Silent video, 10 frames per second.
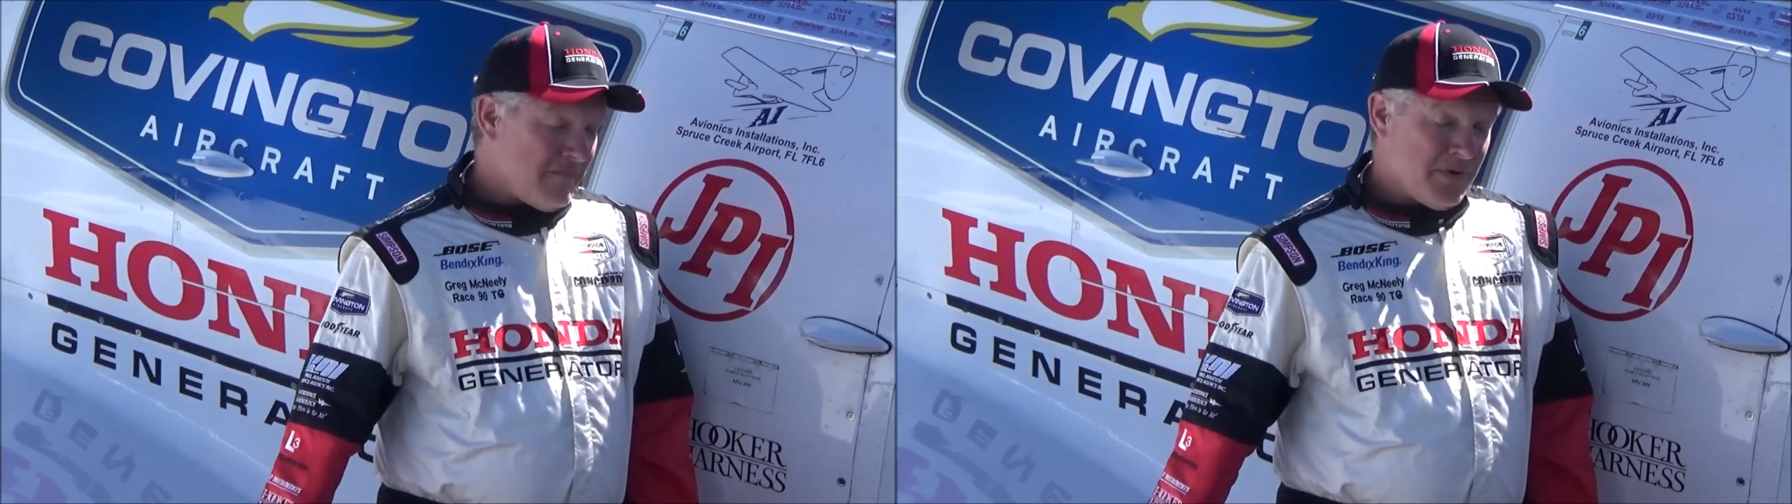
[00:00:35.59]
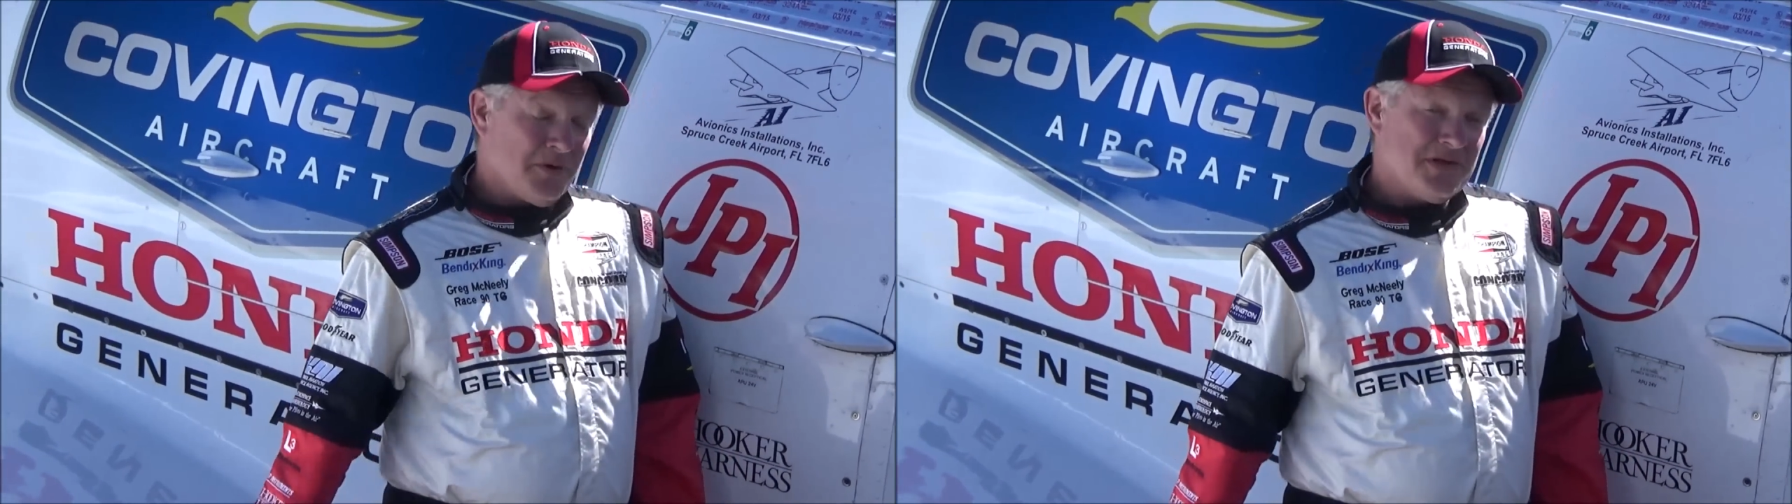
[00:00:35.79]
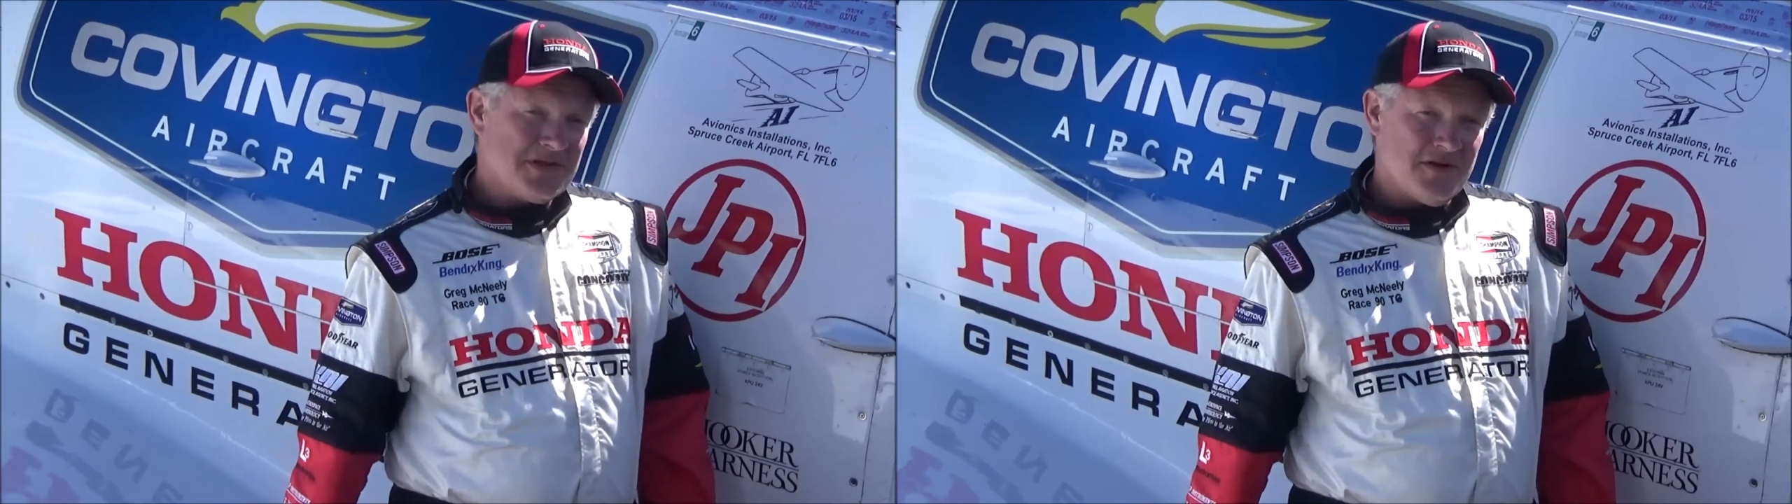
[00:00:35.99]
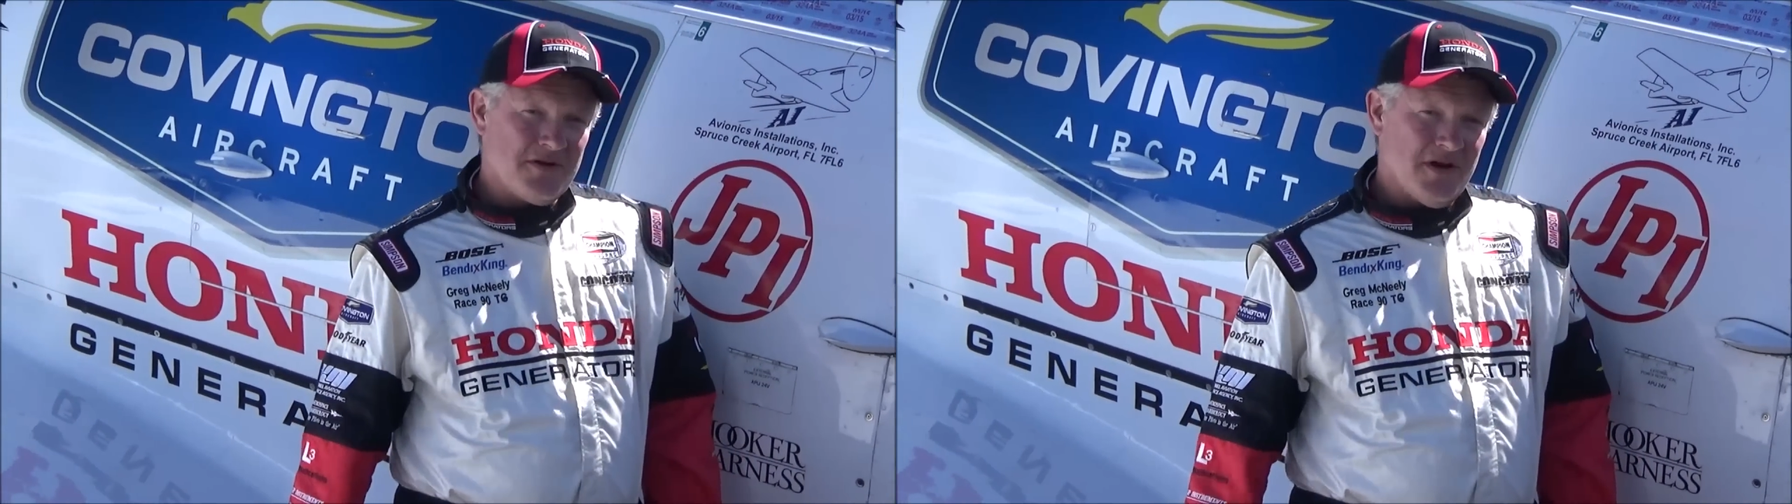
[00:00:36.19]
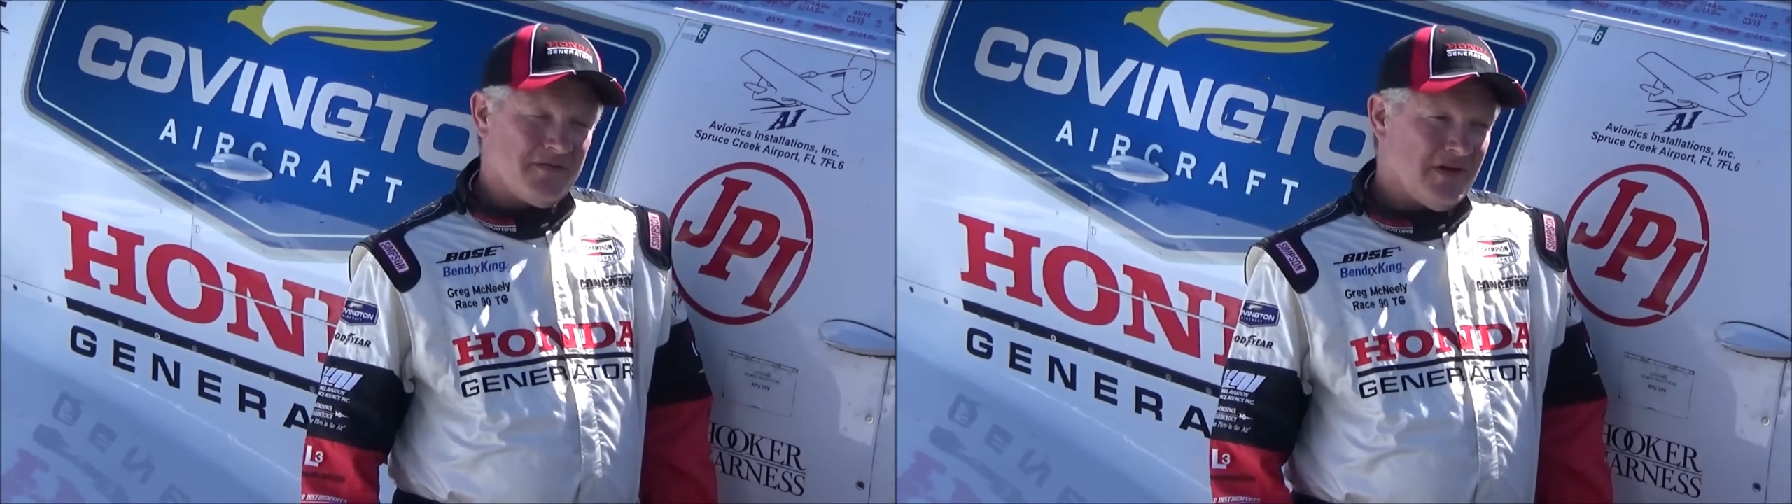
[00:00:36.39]
built this
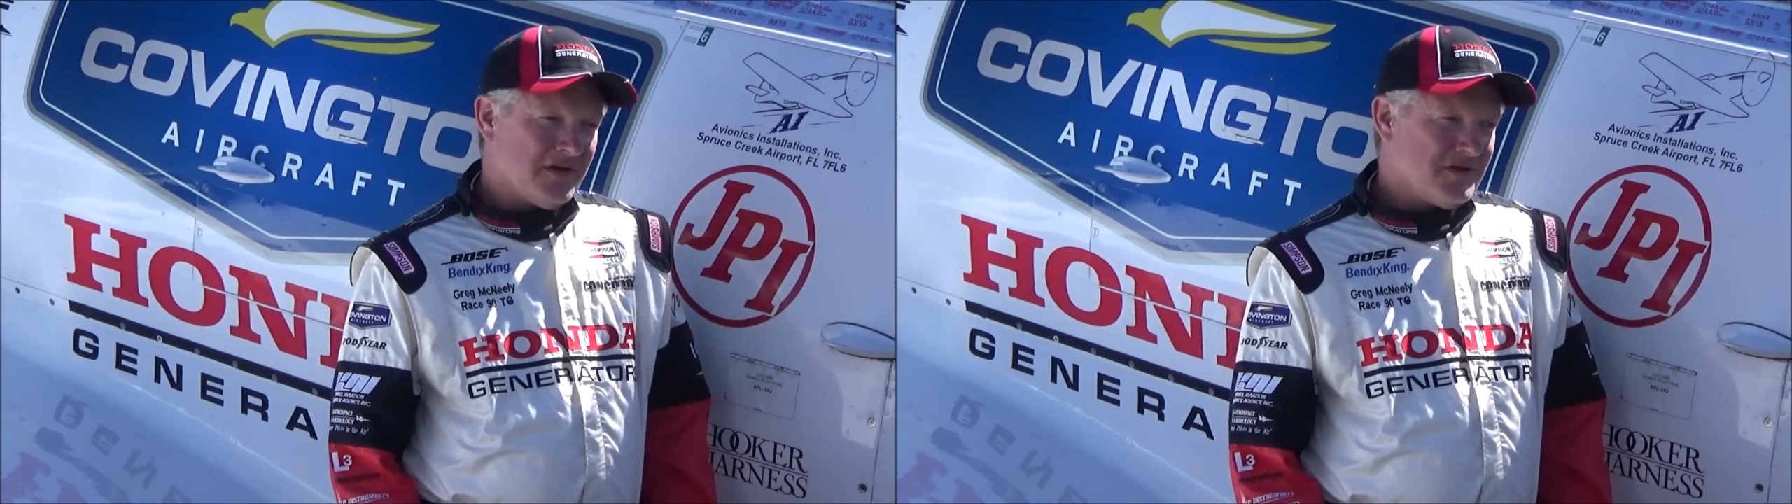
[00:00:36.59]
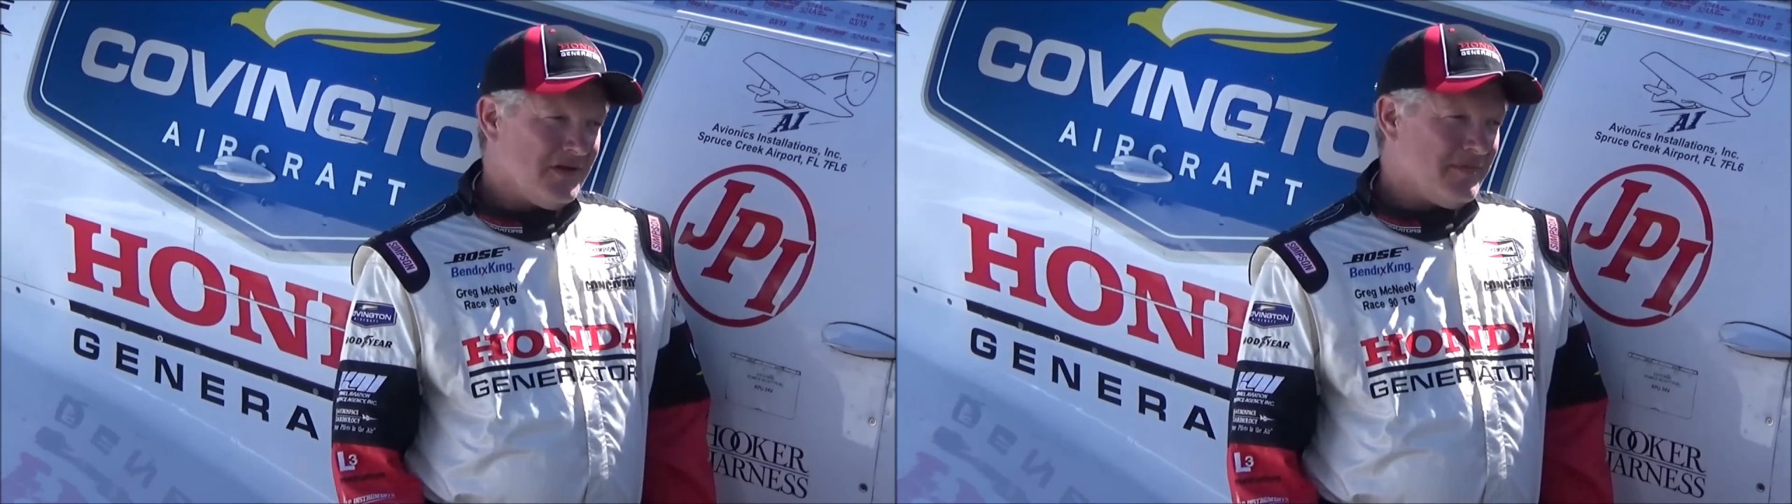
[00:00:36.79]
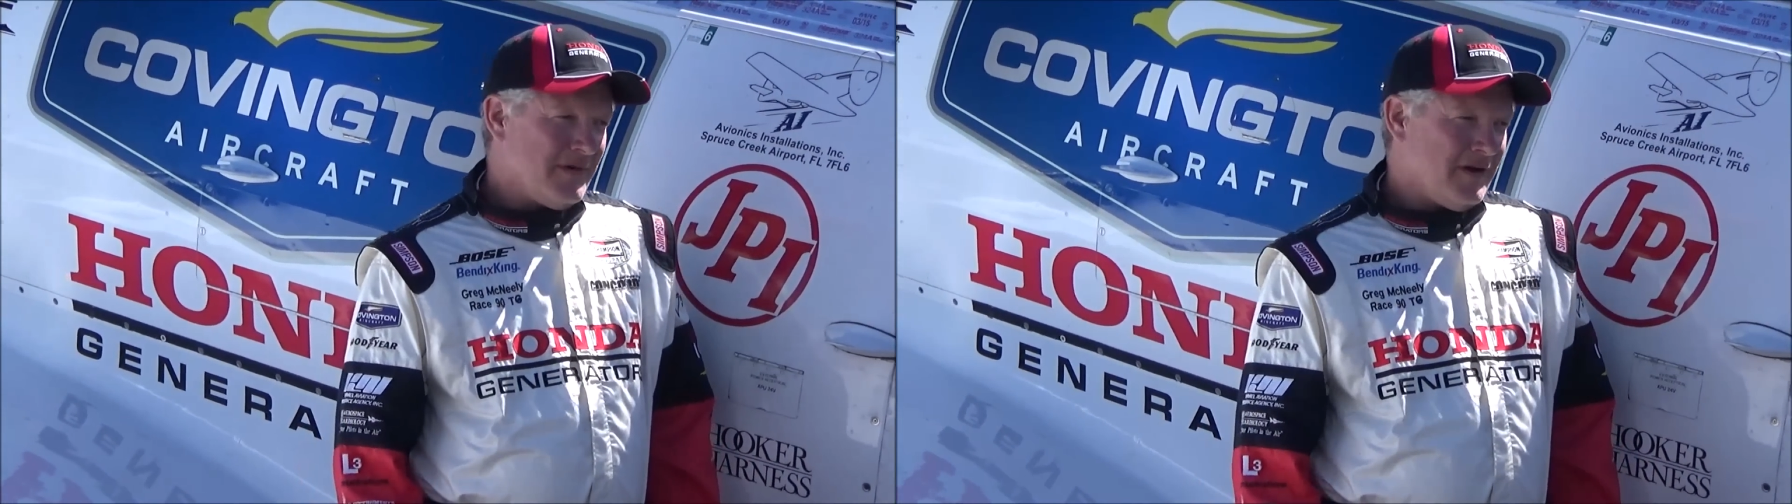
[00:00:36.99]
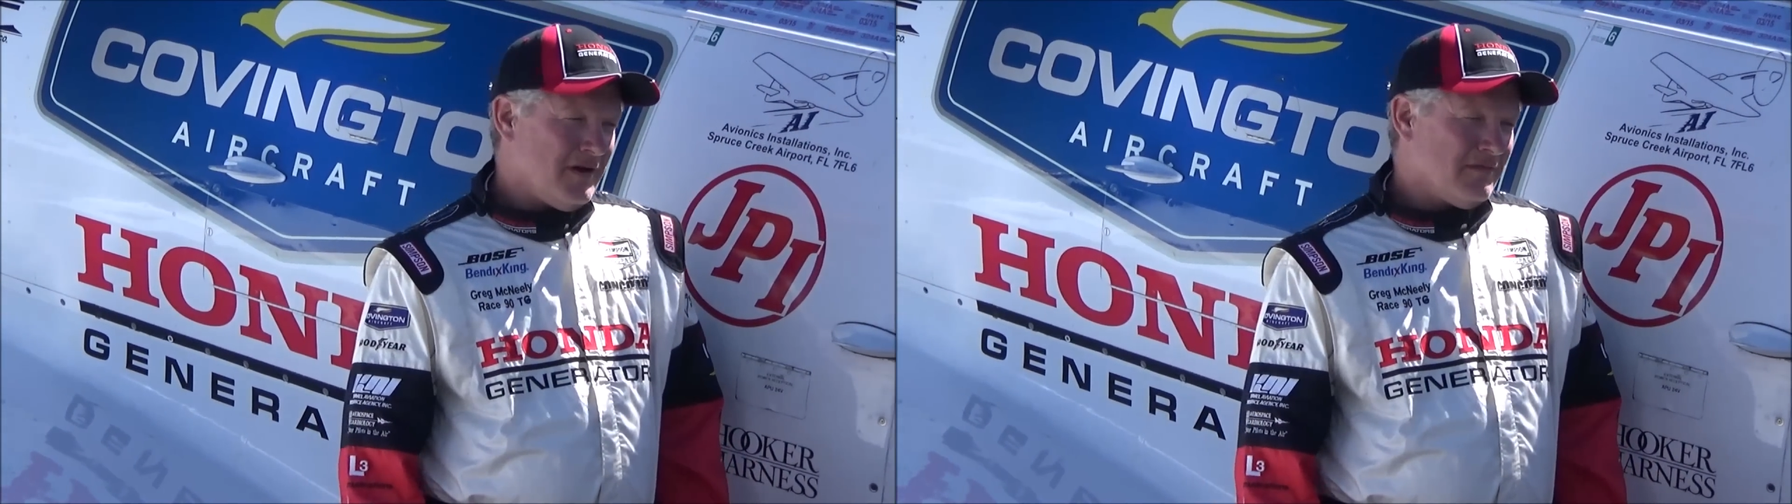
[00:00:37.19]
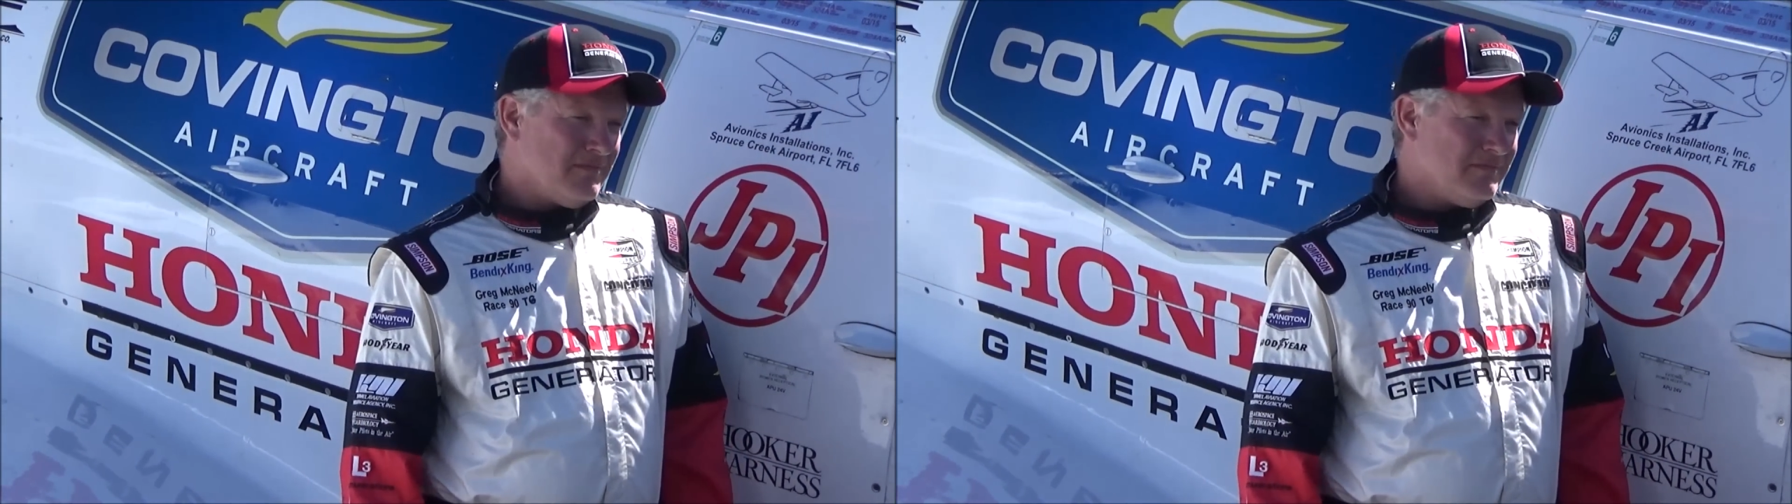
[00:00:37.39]
aircraft actually about